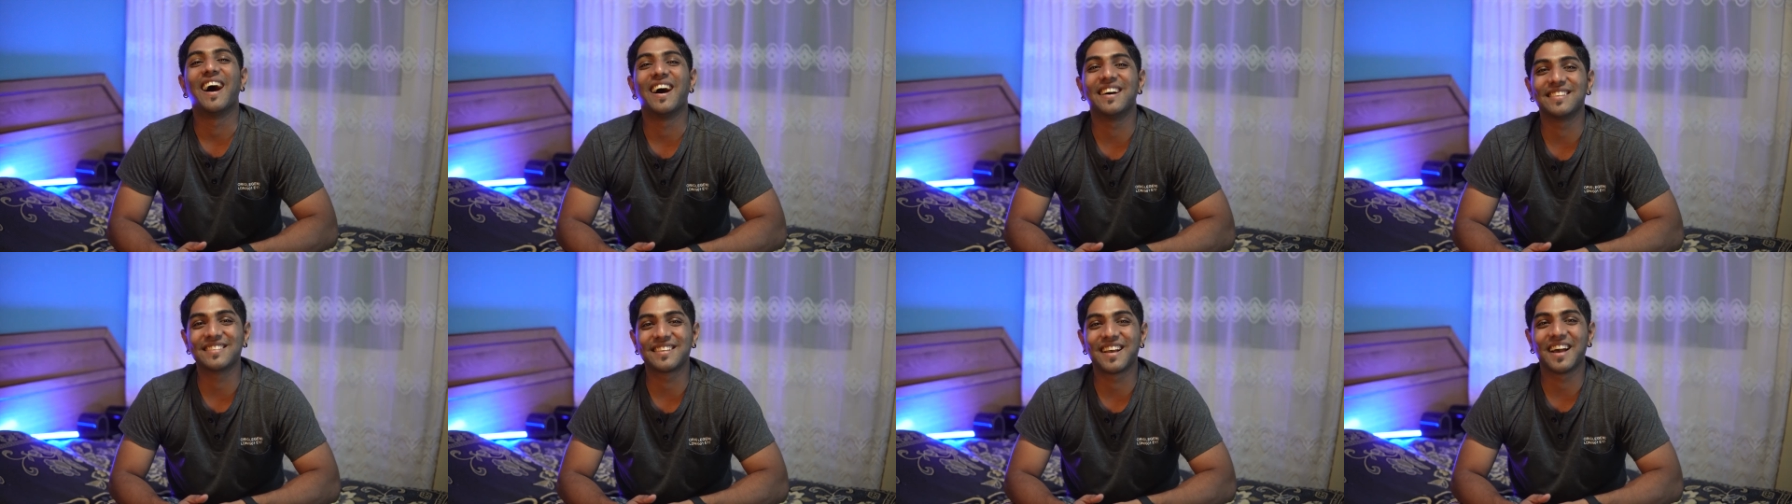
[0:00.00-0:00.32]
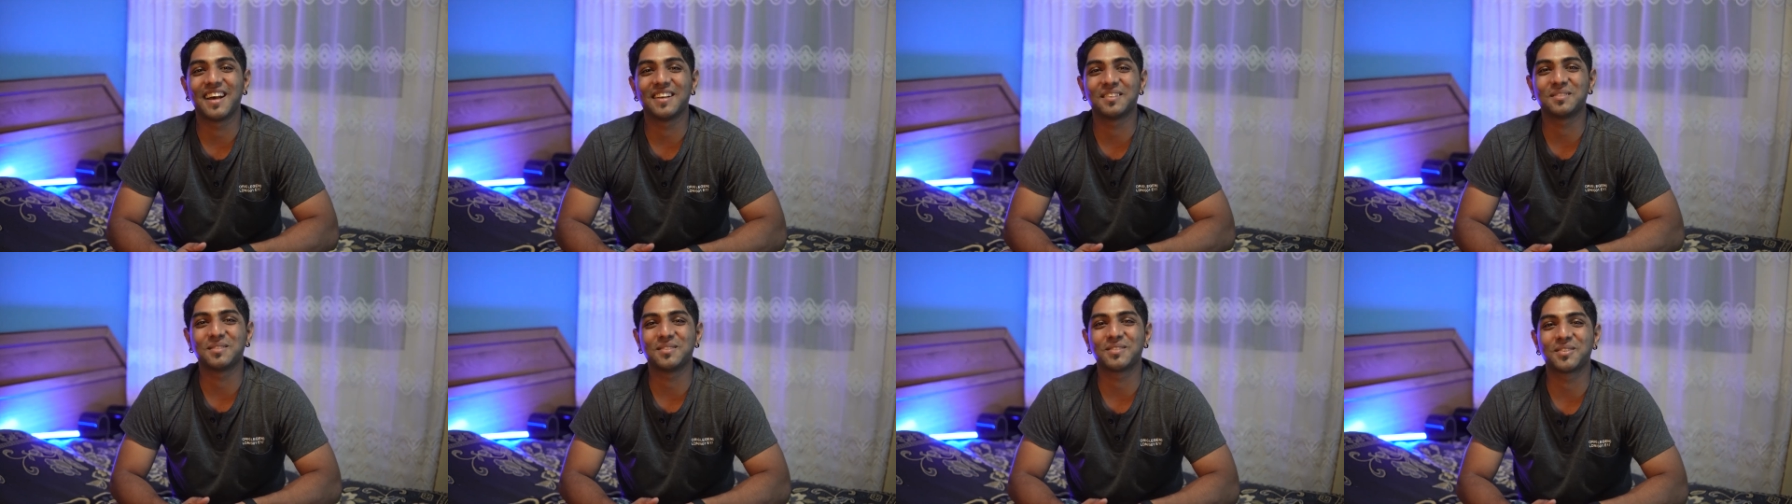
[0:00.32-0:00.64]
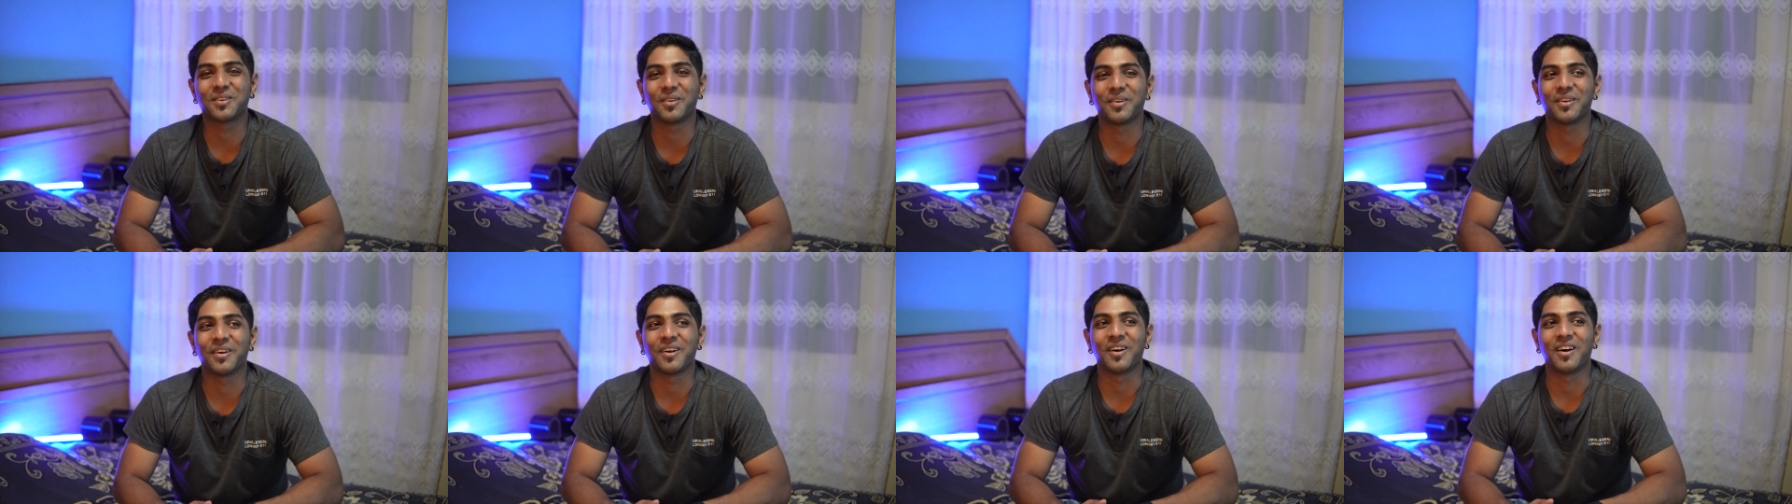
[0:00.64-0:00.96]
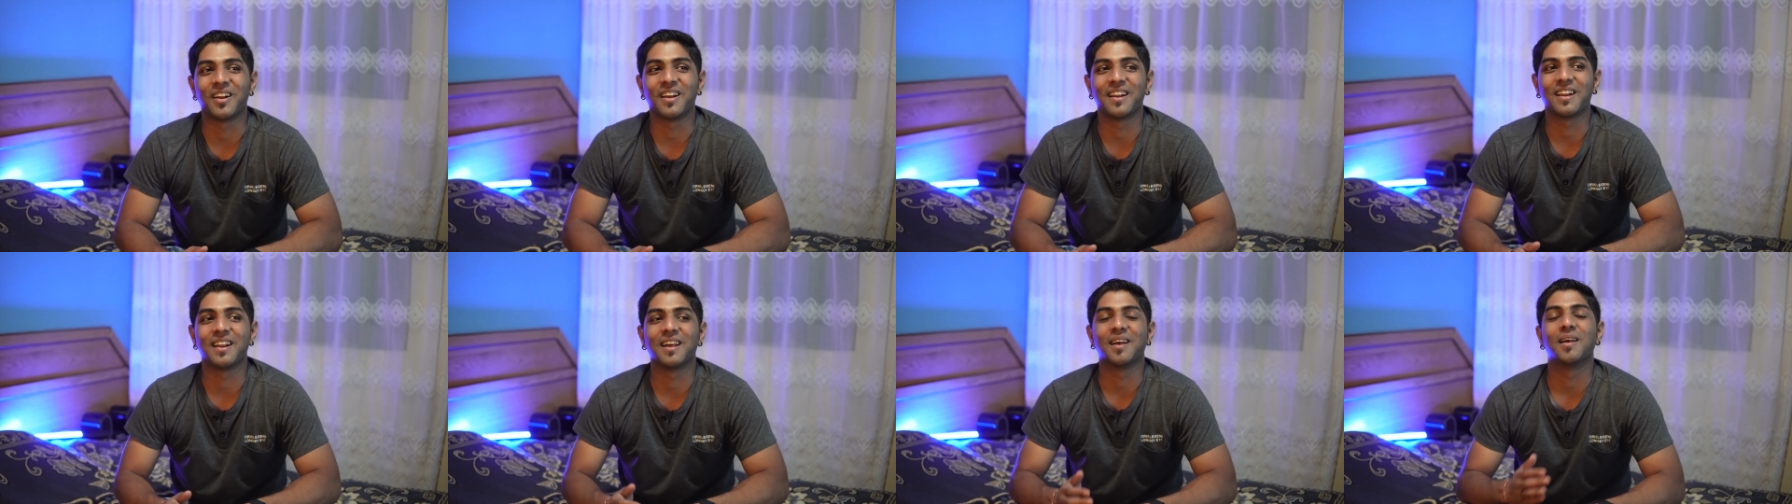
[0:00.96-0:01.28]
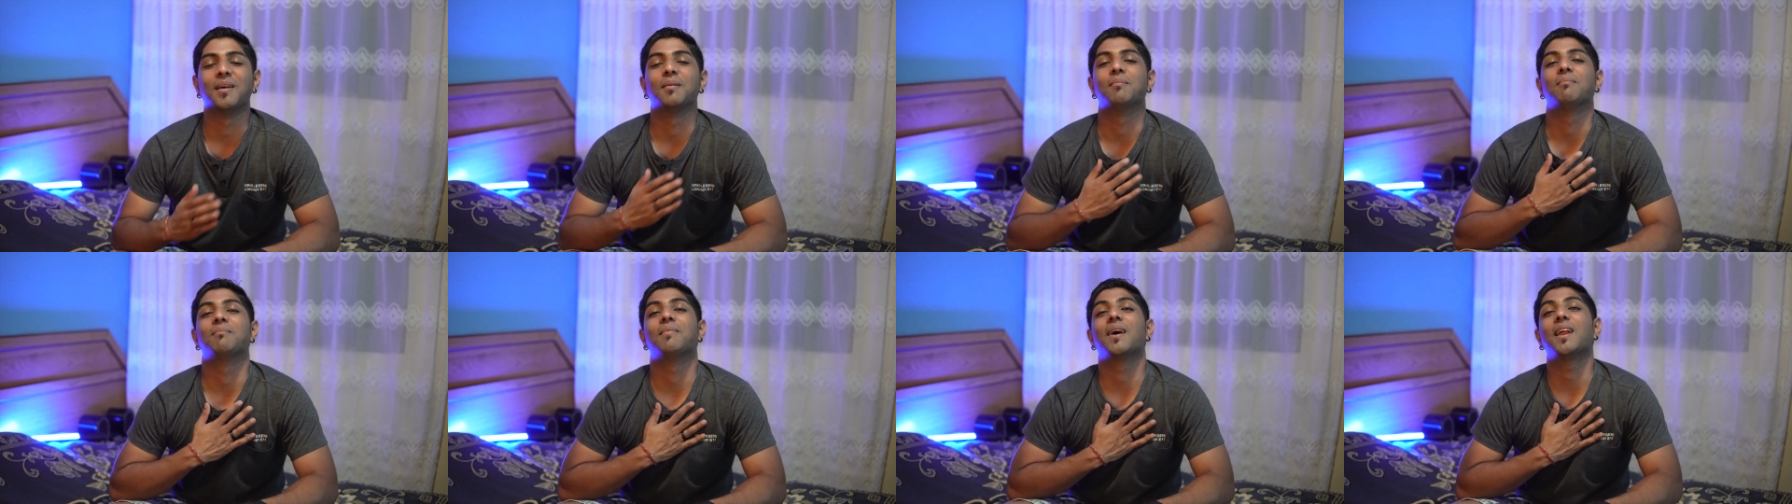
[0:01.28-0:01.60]
How's guys, what's going on?
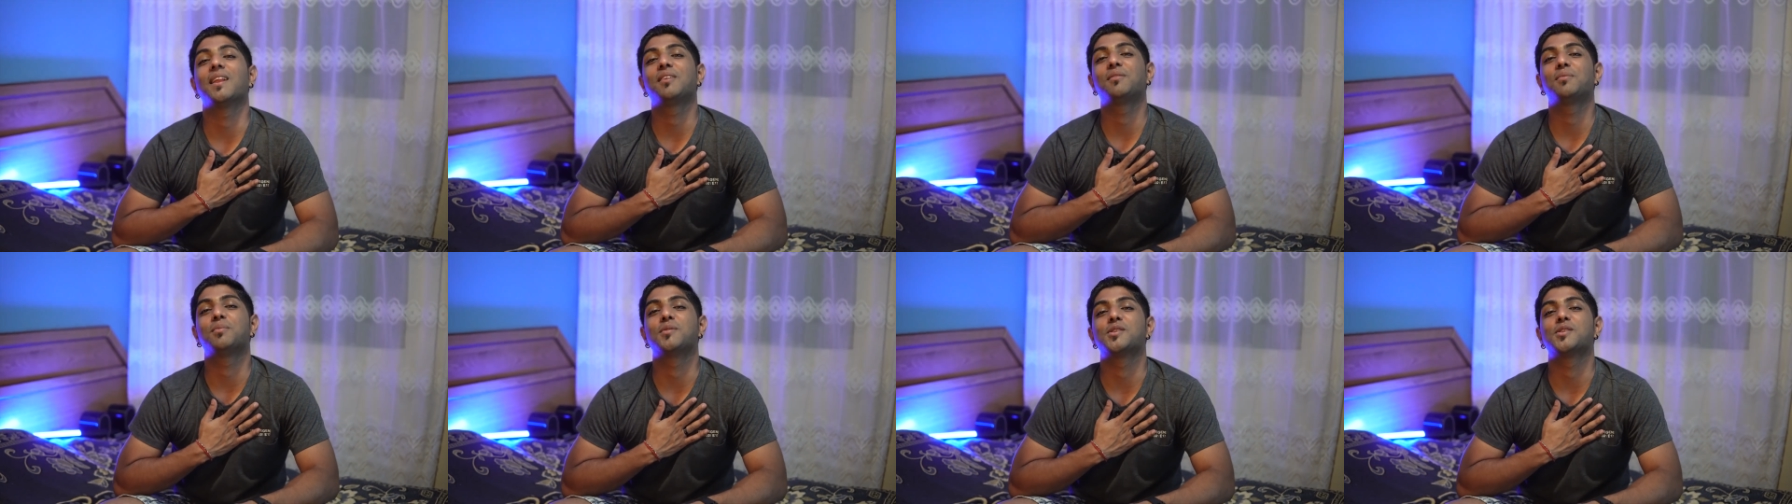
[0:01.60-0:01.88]
My name is